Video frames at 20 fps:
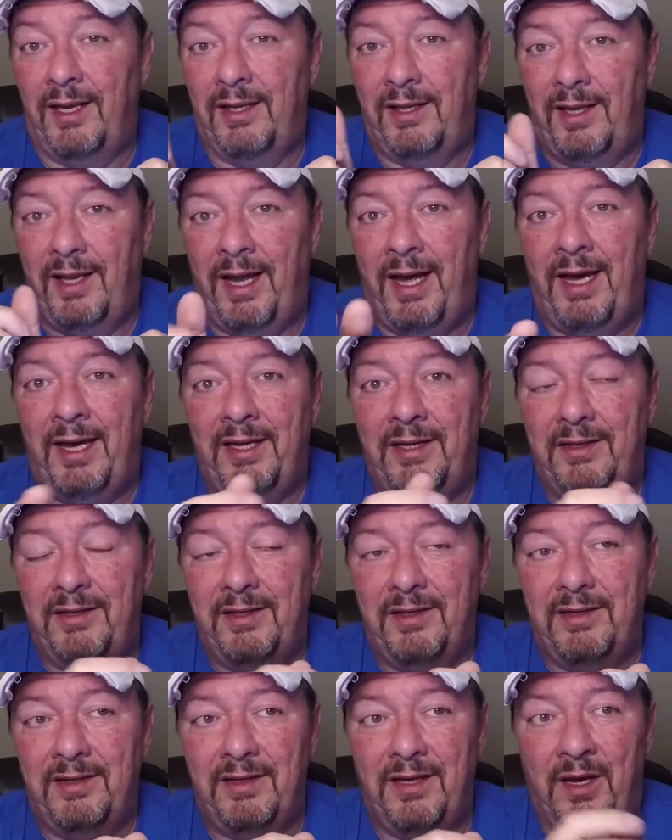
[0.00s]
lot
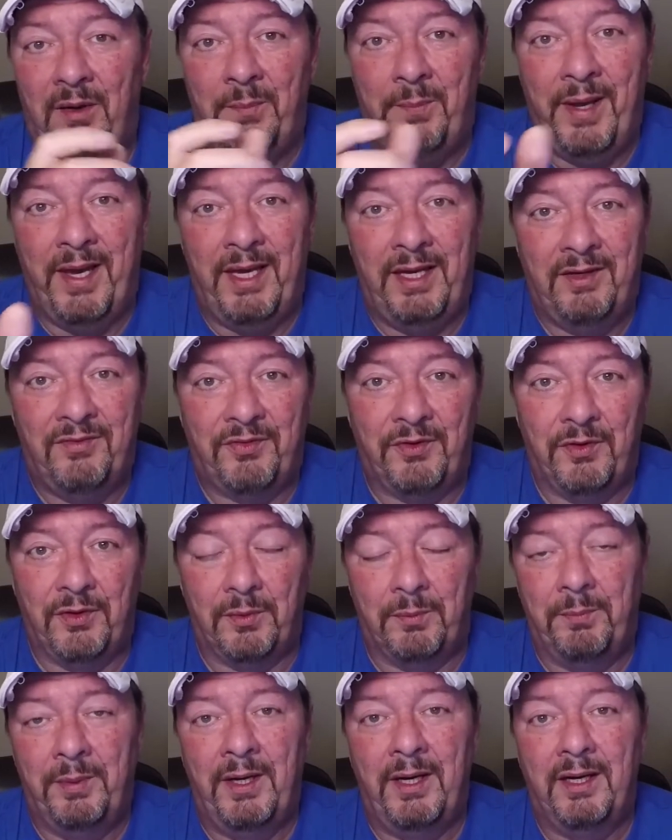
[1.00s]
of bang for their
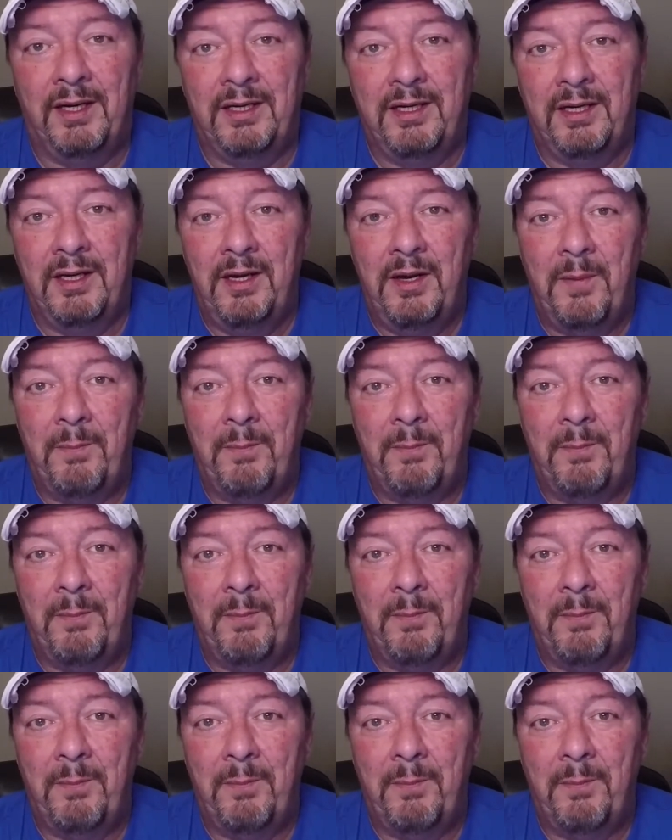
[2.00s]
buck,